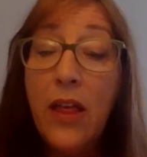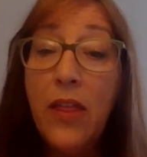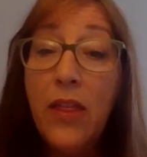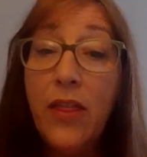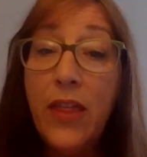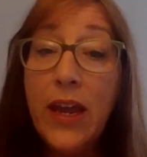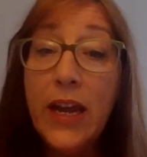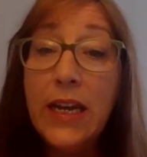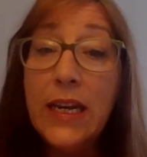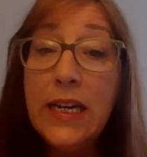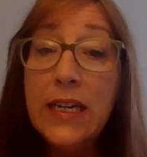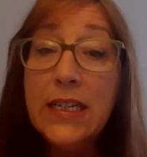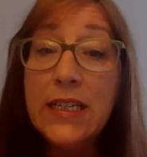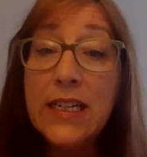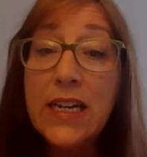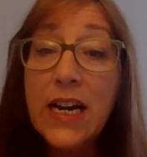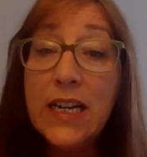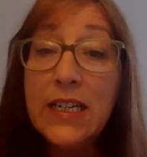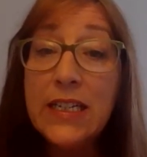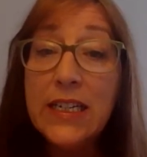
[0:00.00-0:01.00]
they need to
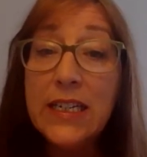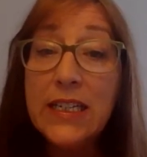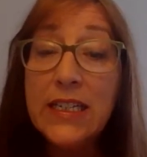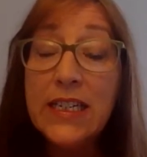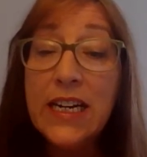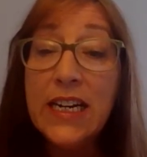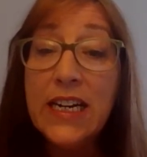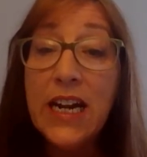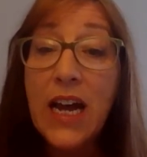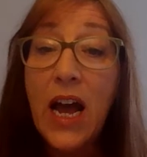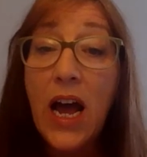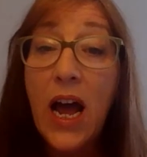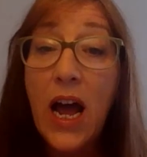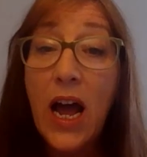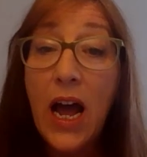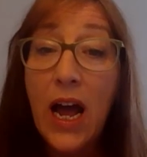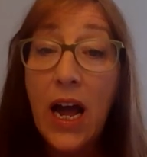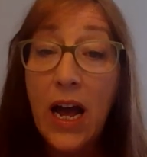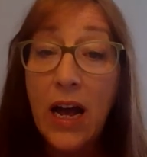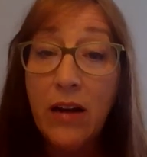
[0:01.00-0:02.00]
cut it in
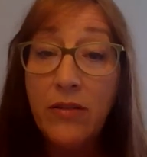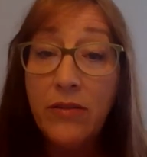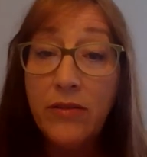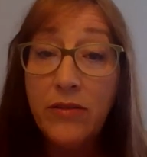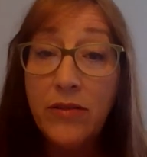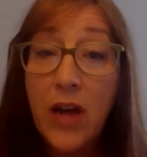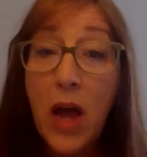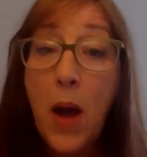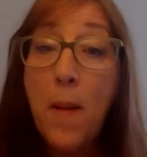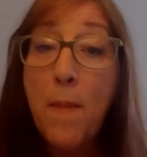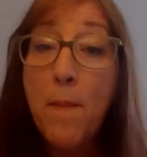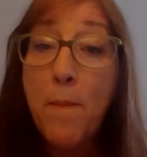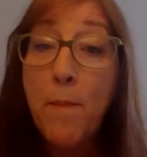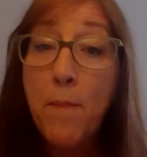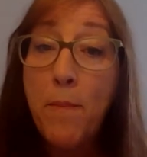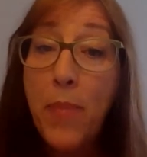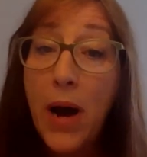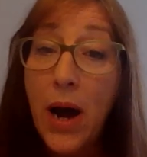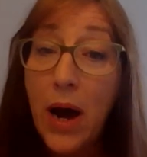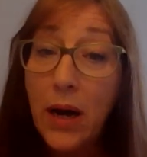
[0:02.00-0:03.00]
half,
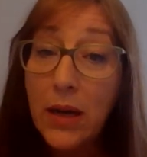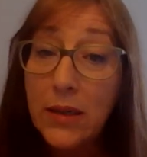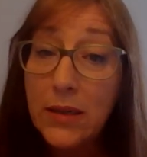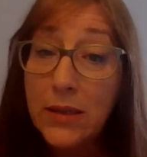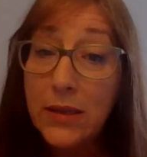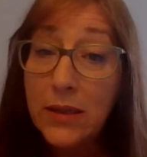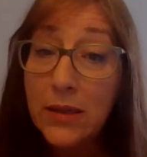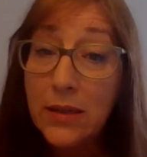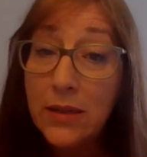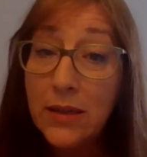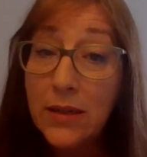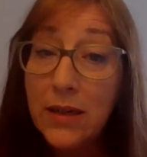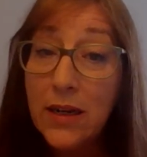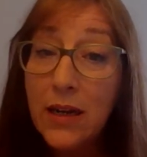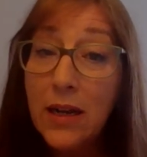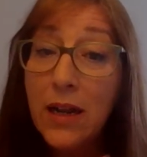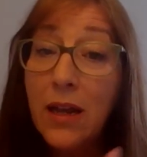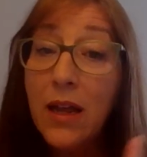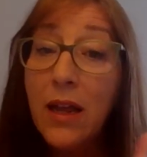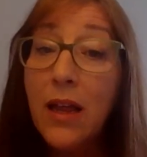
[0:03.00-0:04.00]
but
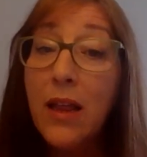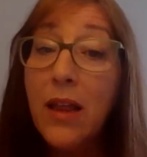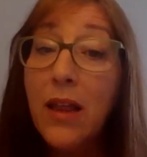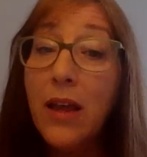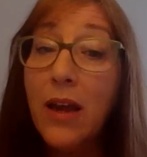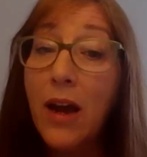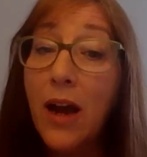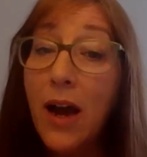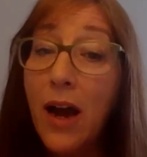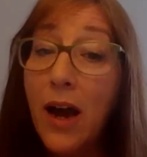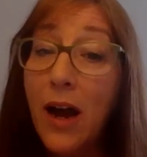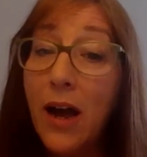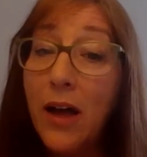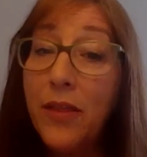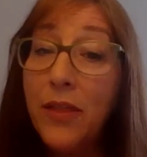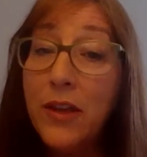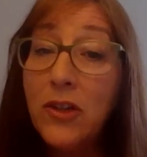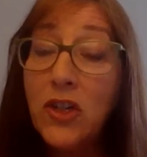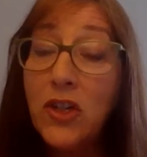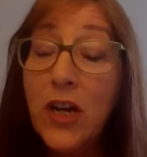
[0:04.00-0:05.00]
the
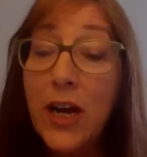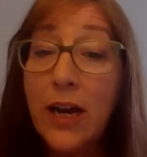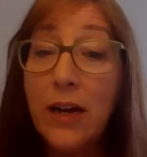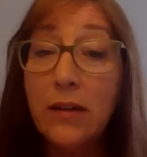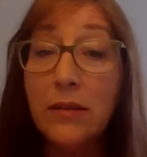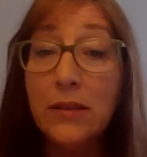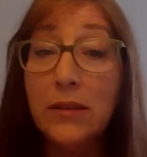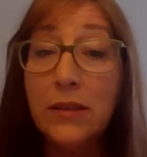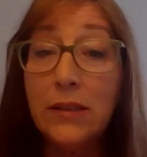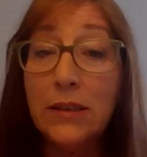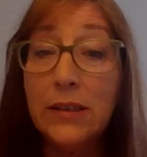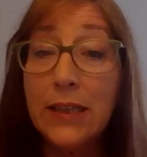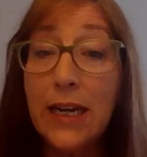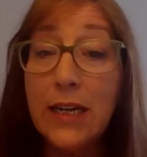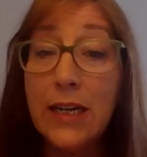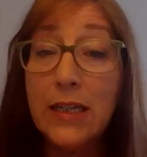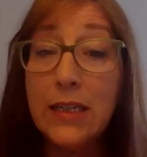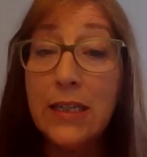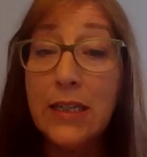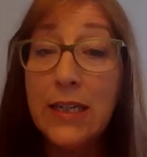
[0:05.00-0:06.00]
other child is
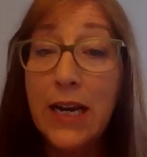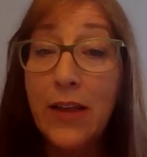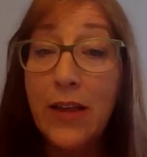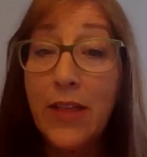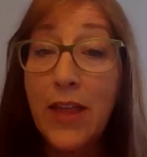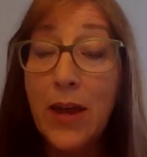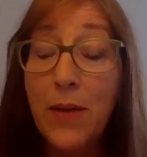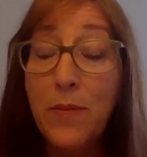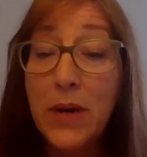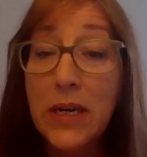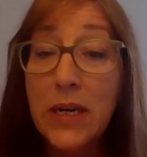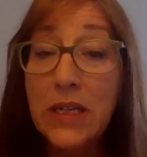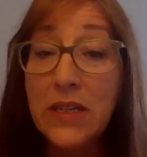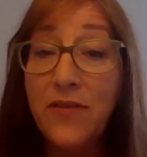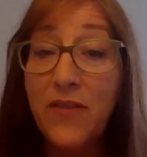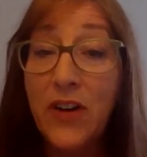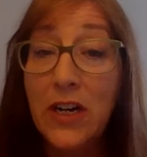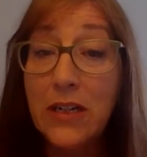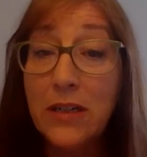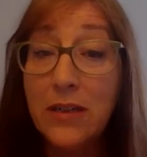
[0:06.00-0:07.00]
going to take their piece
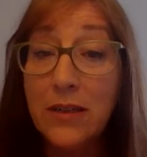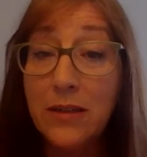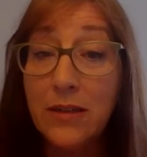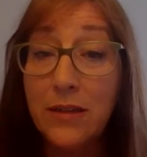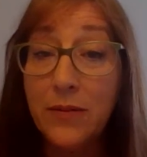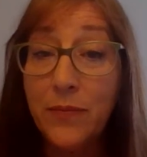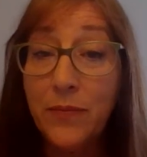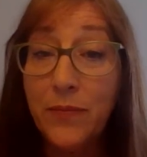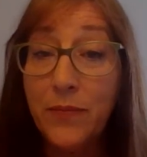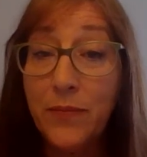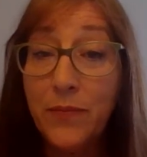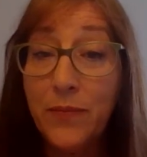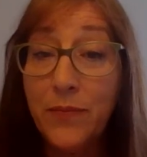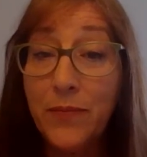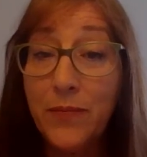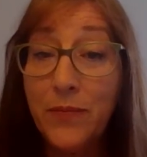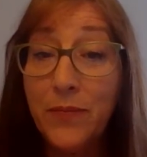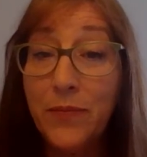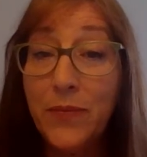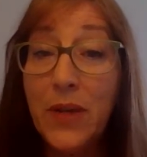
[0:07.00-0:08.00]
first.
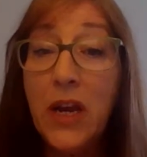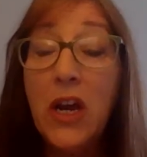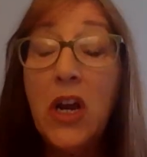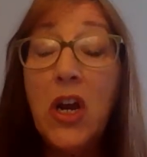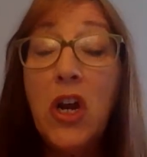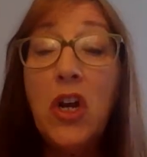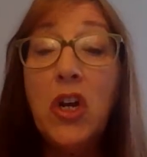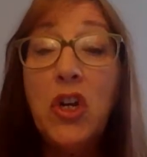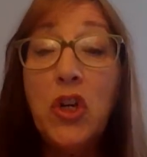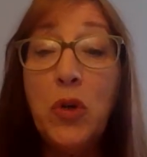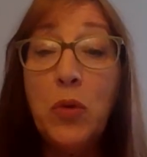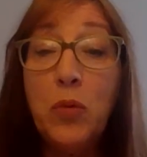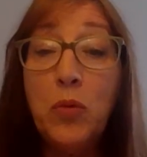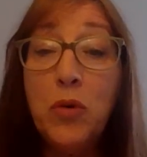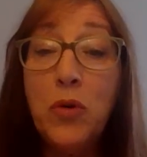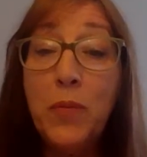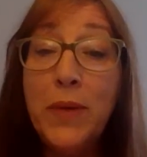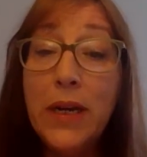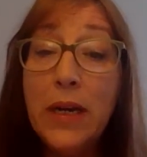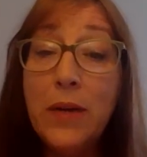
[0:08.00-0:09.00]
You
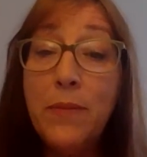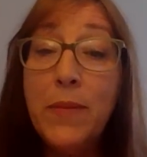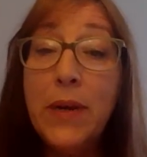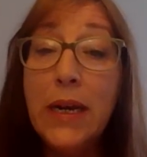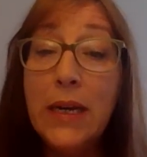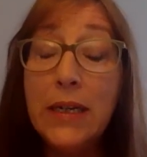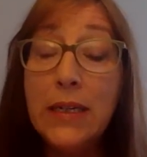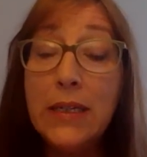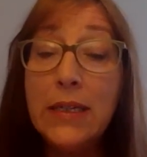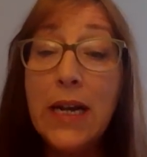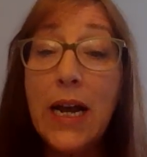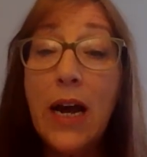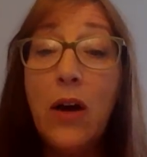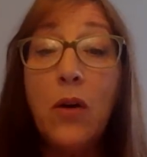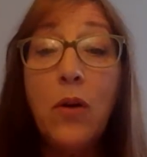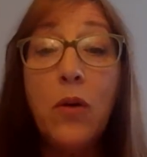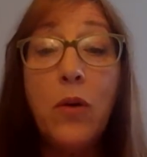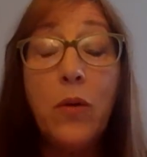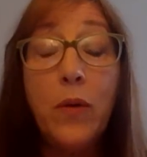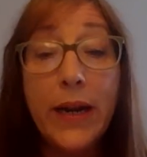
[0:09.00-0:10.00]
will be amazed how
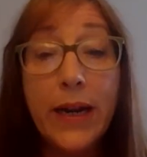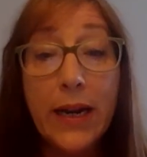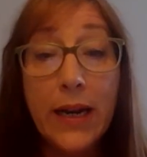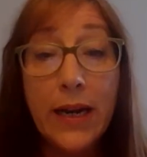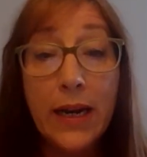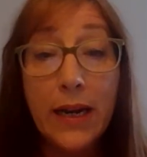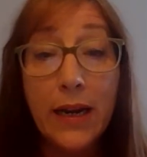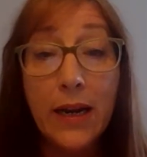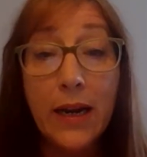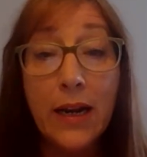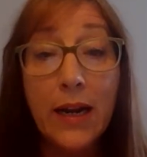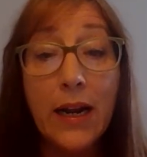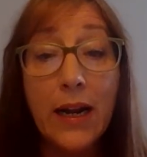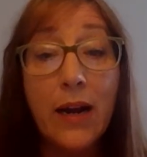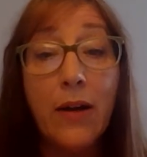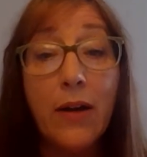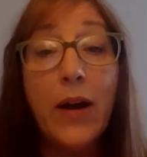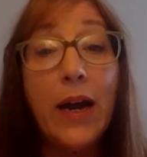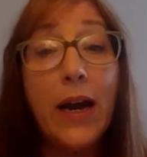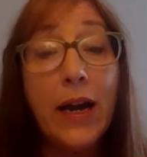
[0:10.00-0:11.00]
quickly and
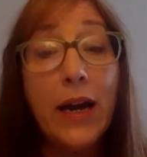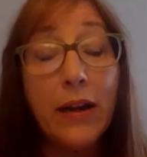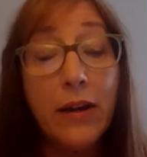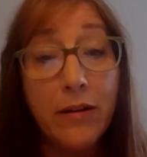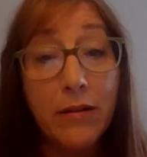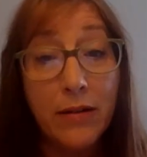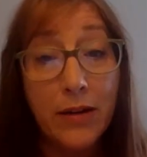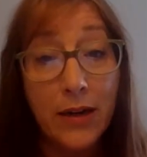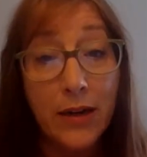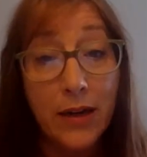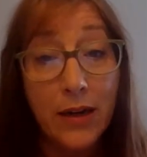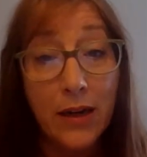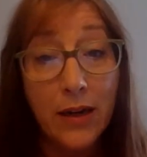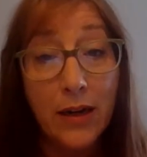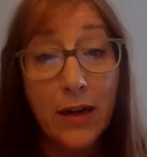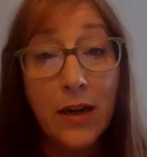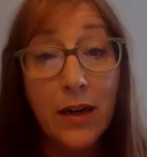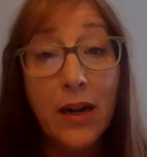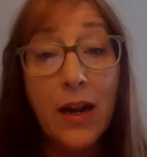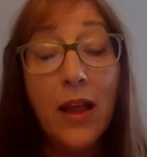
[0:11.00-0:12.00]
how accurately
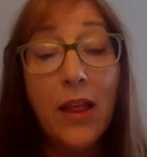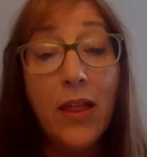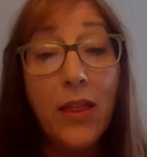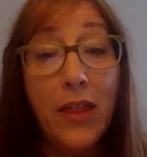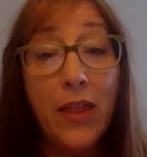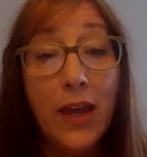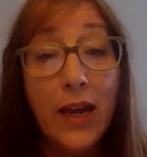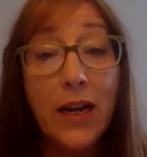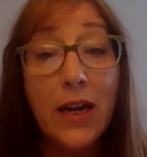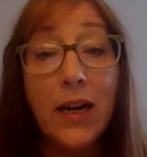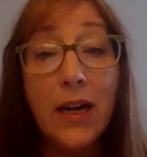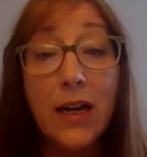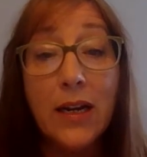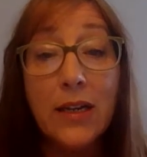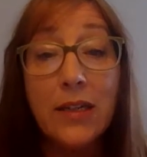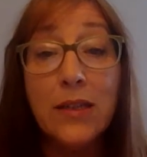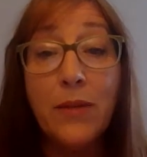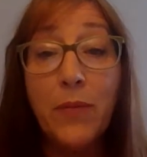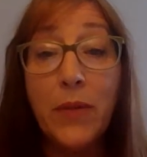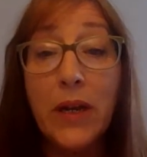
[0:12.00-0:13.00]
they can cut
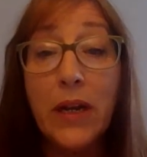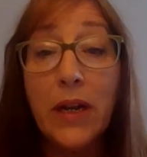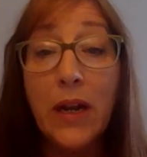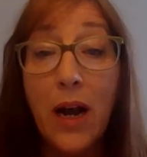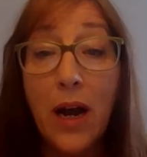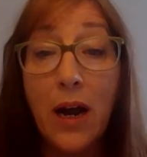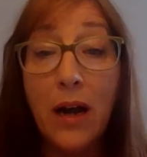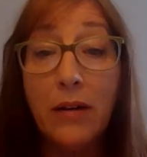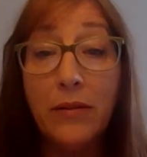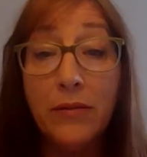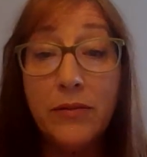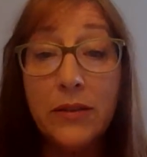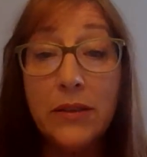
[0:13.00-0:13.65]
something in half.